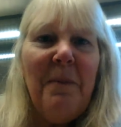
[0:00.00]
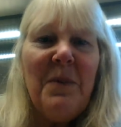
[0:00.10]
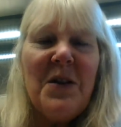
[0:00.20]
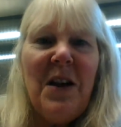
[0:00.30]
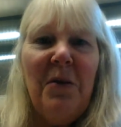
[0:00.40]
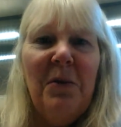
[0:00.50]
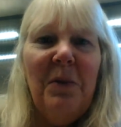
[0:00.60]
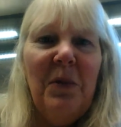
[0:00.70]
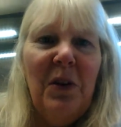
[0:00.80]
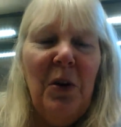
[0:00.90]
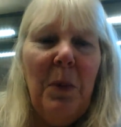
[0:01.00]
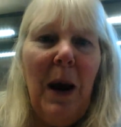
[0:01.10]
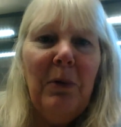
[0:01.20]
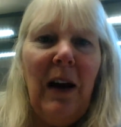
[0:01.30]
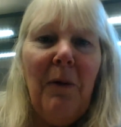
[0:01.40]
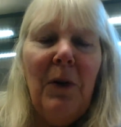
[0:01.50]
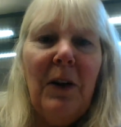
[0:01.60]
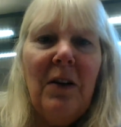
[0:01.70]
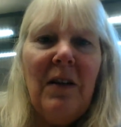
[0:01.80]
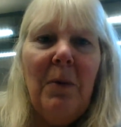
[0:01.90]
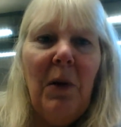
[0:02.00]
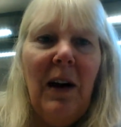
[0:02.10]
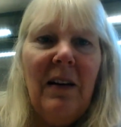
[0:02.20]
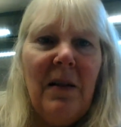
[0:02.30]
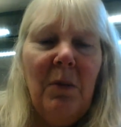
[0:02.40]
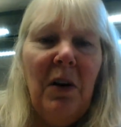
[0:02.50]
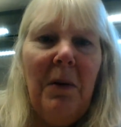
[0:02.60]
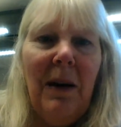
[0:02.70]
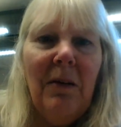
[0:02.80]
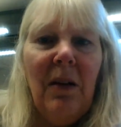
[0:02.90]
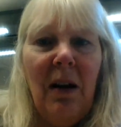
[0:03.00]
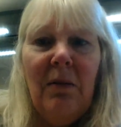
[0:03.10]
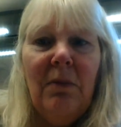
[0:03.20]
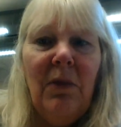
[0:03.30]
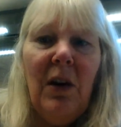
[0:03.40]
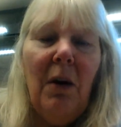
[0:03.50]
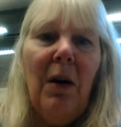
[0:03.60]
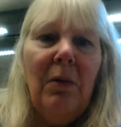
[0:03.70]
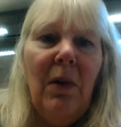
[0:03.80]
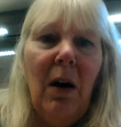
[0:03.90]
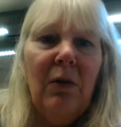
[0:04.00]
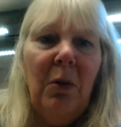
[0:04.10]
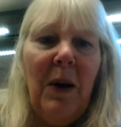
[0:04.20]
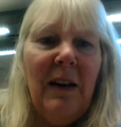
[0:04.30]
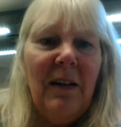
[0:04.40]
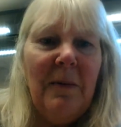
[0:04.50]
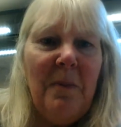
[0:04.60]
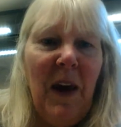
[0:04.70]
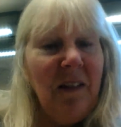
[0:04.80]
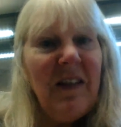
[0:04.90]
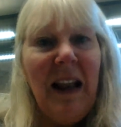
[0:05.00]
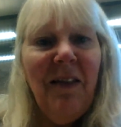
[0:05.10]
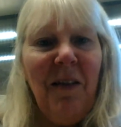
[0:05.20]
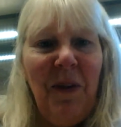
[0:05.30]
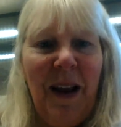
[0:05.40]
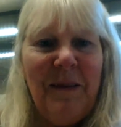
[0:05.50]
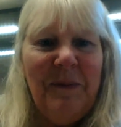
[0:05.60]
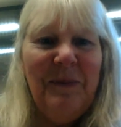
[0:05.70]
So you'll be able to have a look and see what it is I'm doing, and you know, I'll tweet extensively.